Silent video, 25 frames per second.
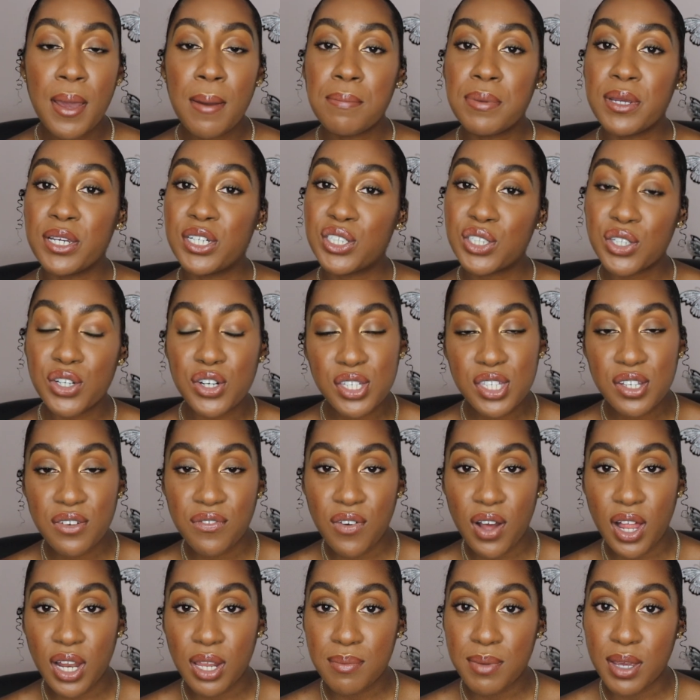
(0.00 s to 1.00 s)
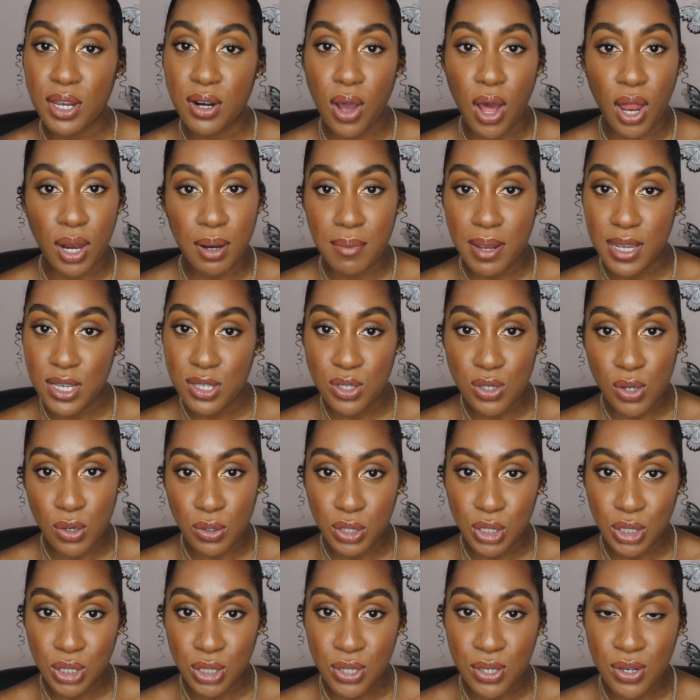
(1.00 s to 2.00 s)
Be sure to follow me on all of my
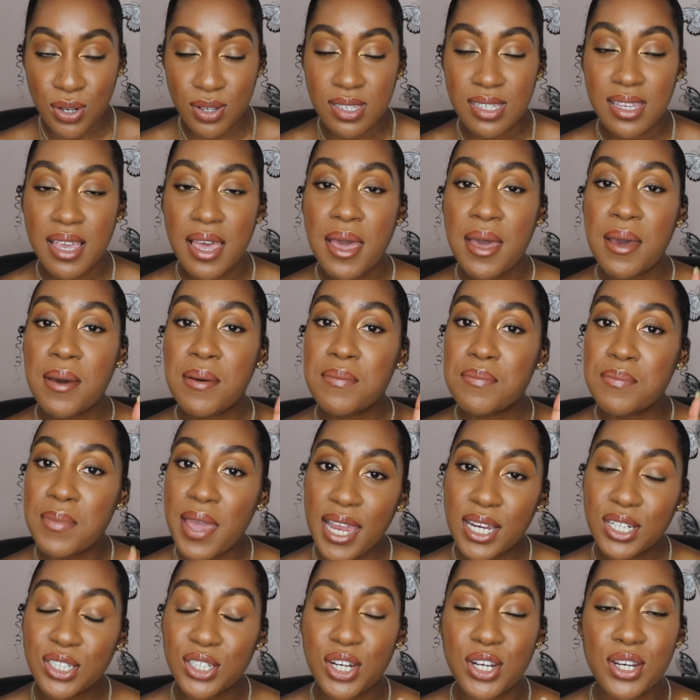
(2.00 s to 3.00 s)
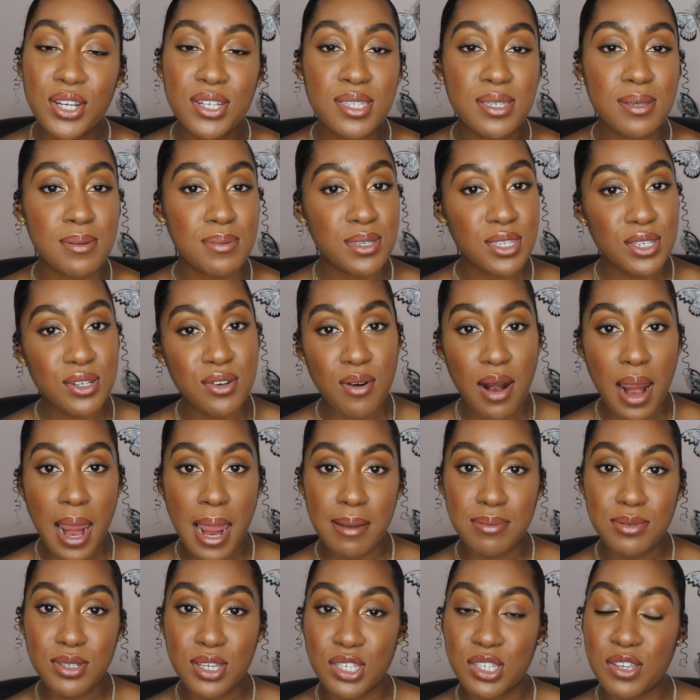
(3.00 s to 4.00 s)
socials. Make sure you're
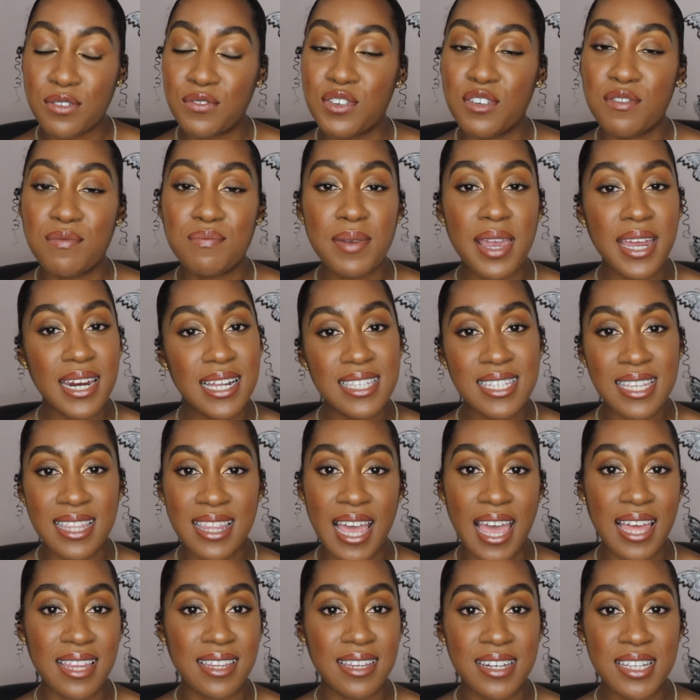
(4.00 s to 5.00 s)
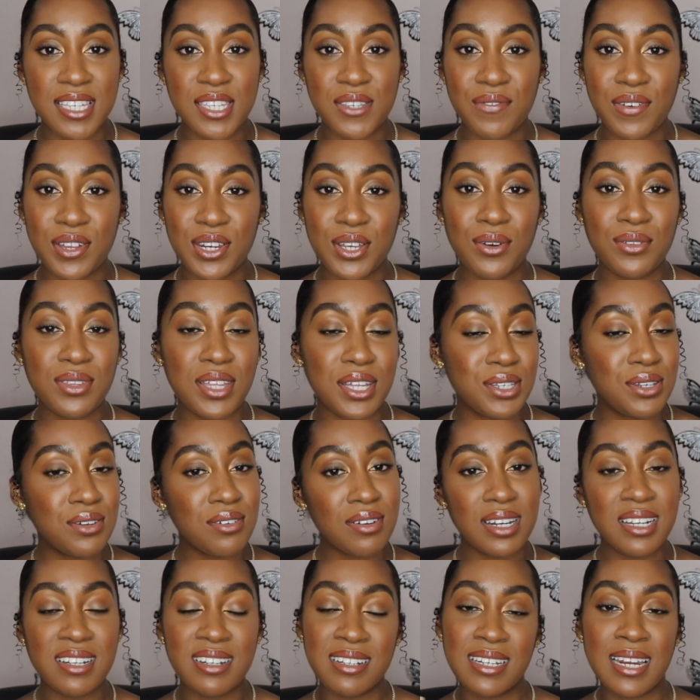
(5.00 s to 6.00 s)
subscribed, because if you've made it to the end of this video, then you
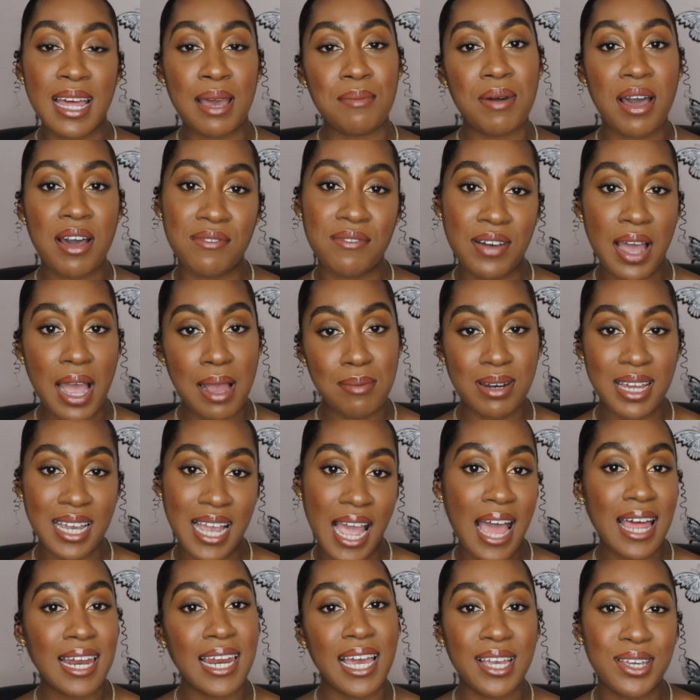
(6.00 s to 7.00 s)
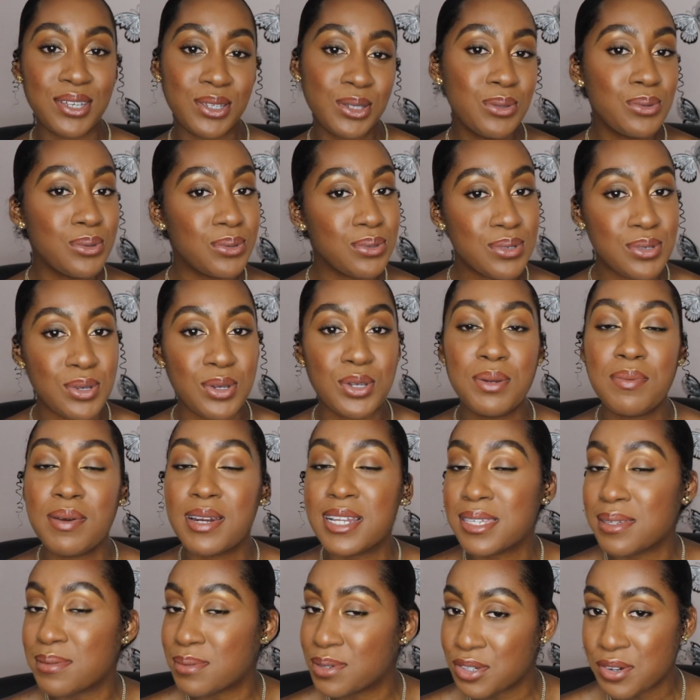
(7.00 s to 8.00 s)
clearly like vibe like I like you. So you
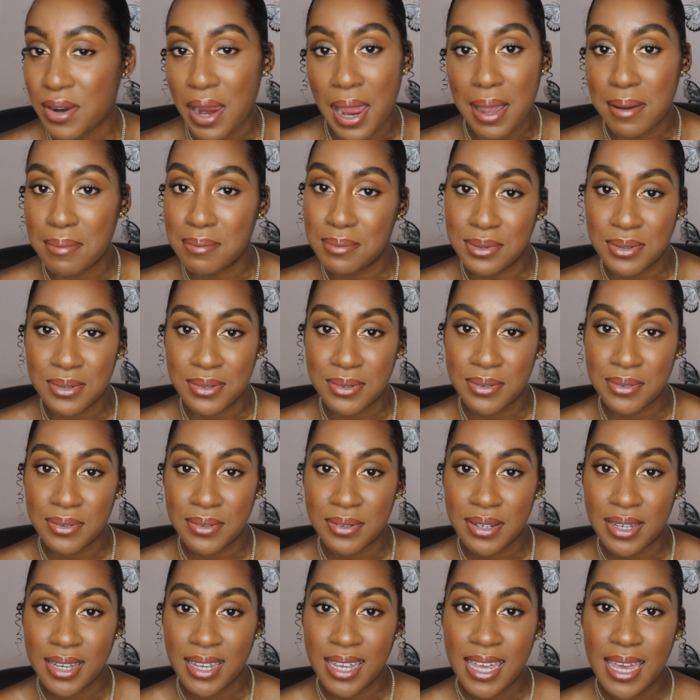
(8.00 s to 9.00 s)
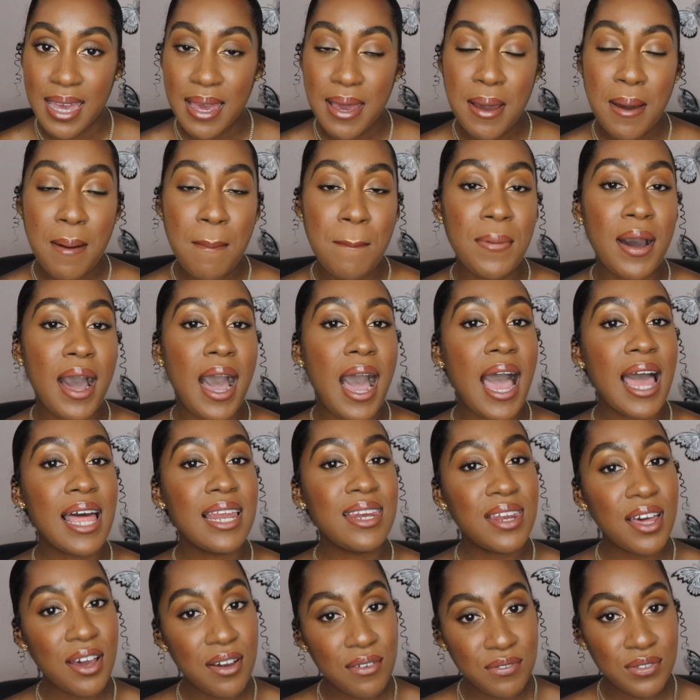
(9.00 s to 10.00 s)
better subscribe, boo. But
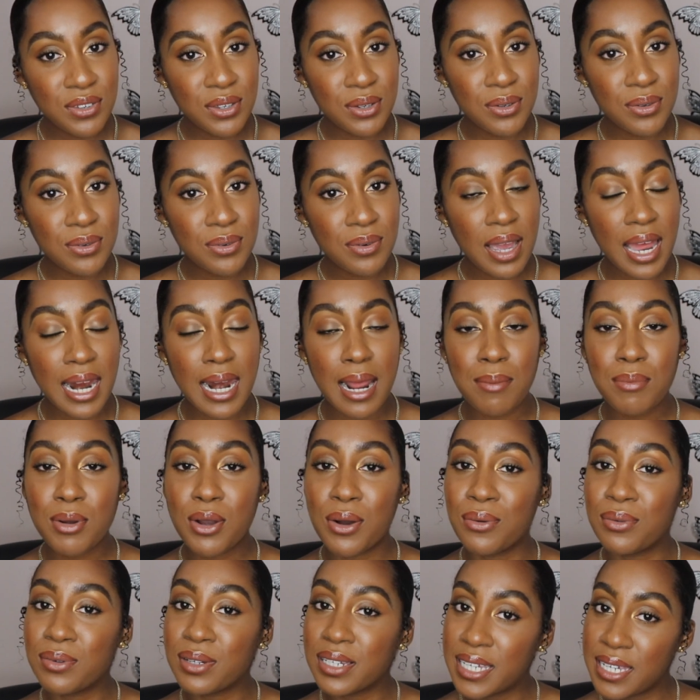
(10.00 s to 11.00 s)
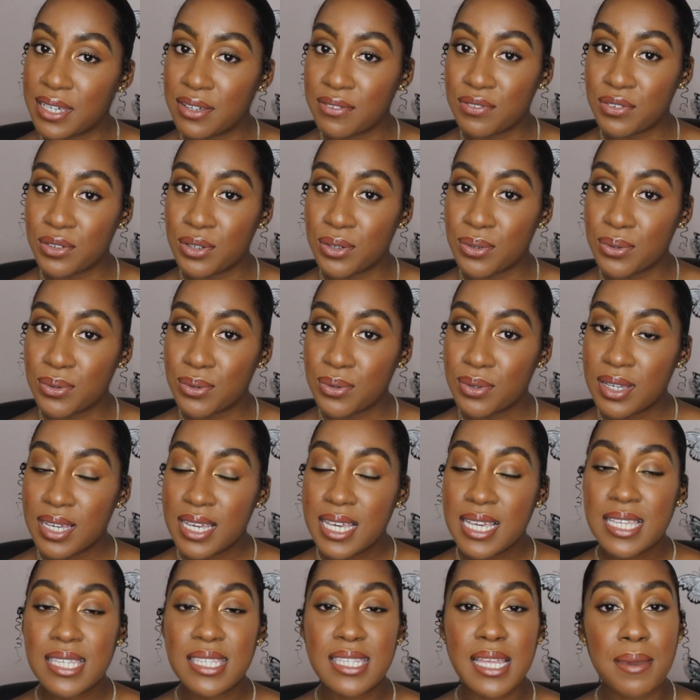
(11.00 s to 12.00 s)
I love you and I'm gonna leave you.
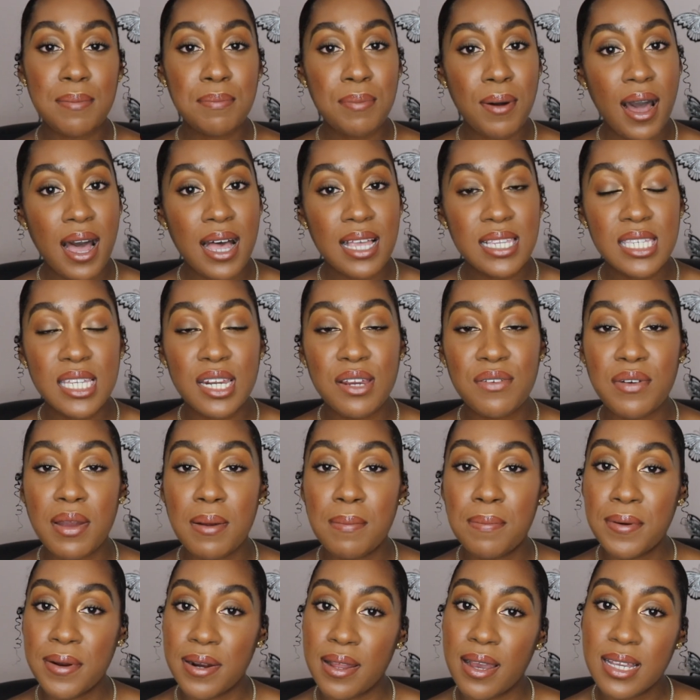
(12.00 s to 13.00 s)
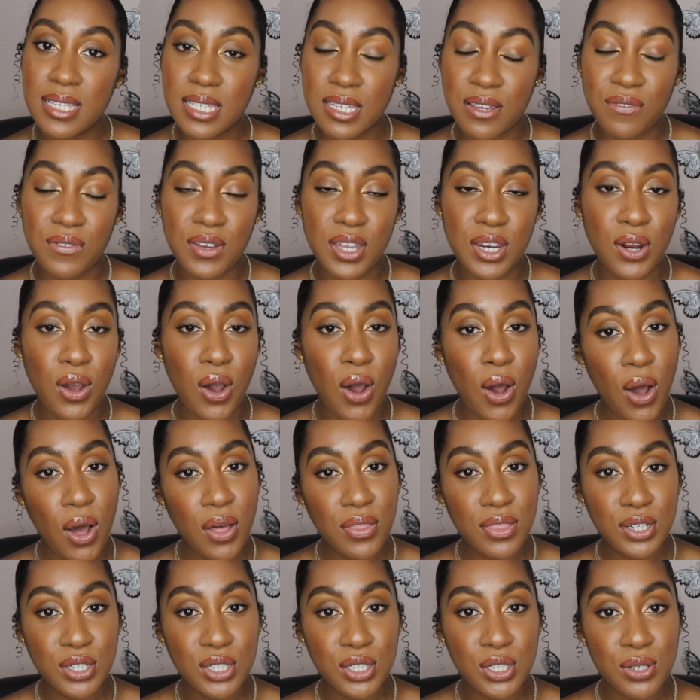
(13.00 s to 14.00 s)
Stay positive and productive in
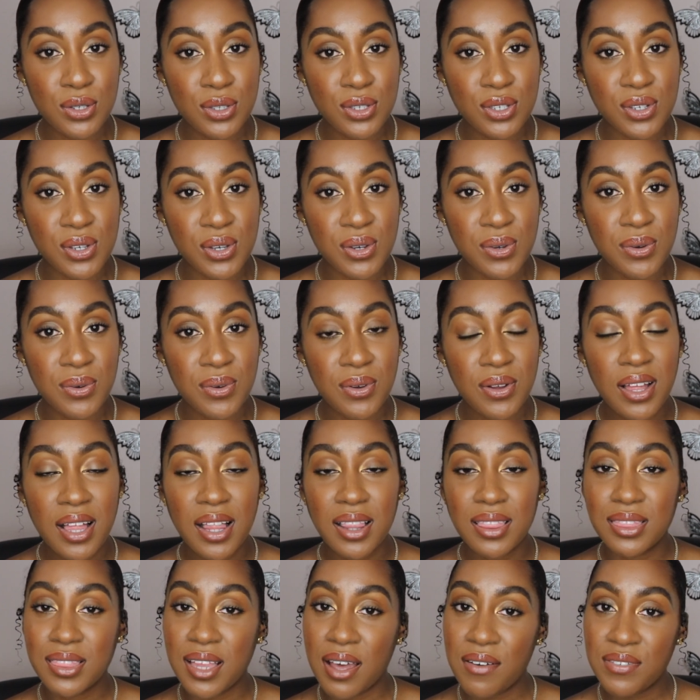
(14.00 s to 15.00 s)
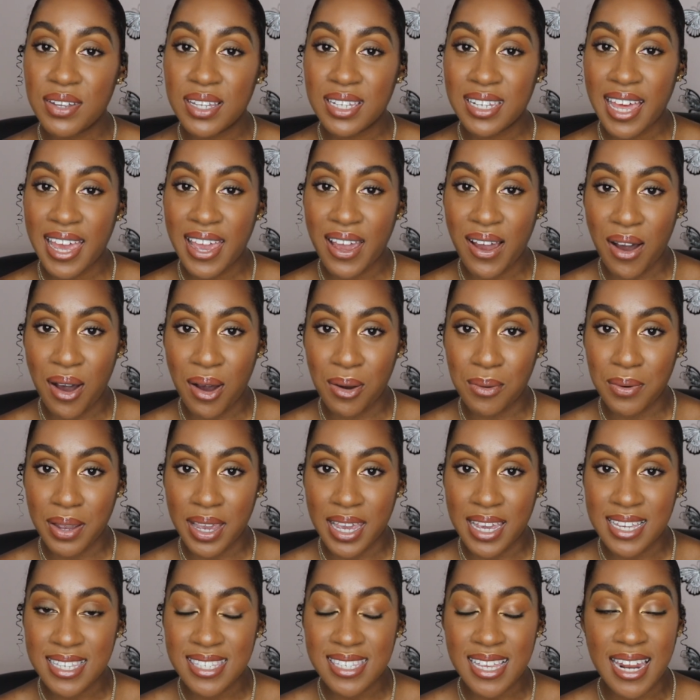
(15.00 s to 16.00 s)
all that you do. Love and light
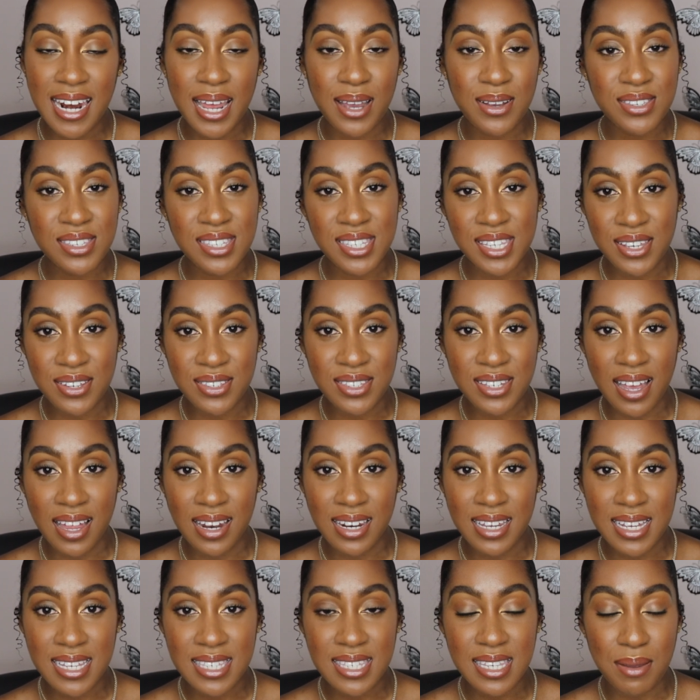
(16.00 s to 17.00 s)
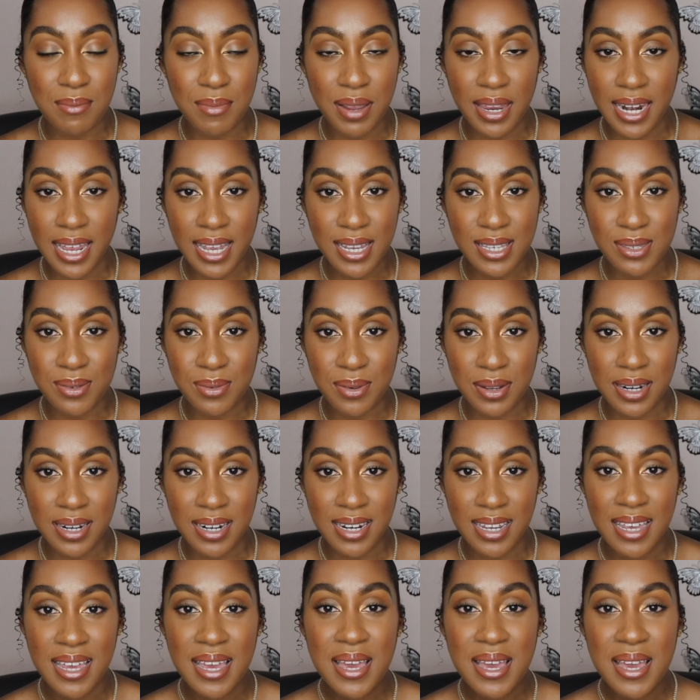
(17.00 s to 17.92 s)
always, and I'll see you darlings in my next one.